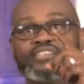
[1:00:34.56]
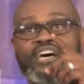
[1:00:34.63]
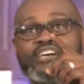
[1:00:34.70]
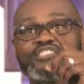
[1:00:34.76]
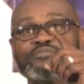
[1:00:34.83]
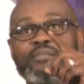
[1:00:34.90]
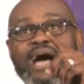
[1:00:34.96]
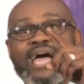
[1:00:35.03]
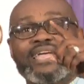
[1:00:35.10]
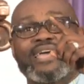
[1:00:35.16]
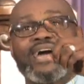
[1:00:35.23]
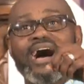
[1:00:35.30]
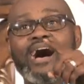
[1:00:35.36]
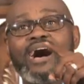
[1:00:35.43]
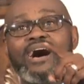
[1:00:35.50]
does my
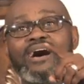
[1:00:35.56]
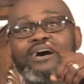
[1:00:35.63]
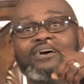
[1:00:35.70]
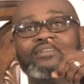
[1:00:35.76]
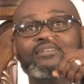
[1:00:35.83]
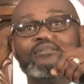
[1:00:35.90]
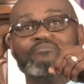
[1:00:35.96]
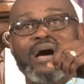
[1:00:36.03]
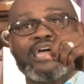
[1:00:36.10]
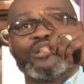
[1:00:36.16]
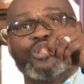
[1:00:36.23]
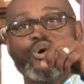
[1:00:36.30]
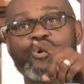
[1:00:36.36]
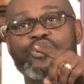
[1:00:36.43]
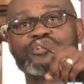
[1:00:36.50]
God, my
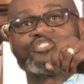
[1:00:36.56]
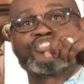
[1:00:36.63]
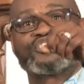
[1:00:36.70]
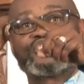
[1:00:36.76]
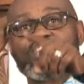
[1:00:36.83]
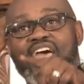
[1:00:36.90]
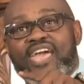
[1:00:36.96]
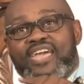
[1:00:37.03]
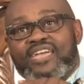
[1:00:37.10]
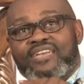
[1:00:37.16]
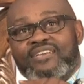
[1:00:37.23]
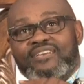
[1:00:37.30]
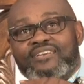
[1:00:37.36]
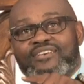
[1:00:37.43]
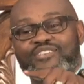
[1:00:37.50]
Lord, say
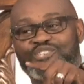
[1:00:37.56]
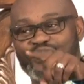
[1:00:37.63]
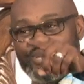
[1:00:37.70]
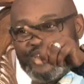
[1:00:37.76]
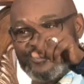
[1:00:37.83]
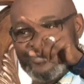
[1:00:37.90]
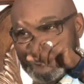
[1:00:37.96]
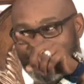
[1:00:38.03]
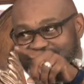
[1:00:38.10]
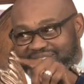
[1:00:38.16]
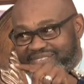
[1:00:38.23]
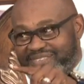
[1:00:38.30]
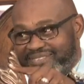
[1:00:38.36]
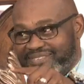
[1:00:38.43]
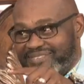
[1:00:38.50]
to his servant?
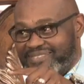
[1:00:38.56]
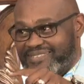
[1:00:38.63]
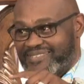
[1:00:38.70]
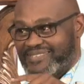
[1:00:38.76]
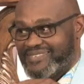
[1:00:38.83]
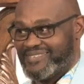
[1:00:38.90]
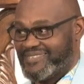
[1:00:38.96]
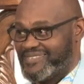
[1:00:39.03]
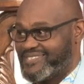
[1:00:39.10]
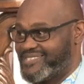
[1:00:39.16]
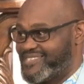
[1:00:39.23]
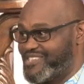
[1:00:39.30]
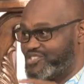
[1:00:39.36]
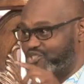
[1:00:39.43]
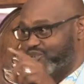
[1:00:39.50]

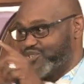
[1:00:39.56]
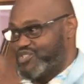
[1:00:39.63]
Since you're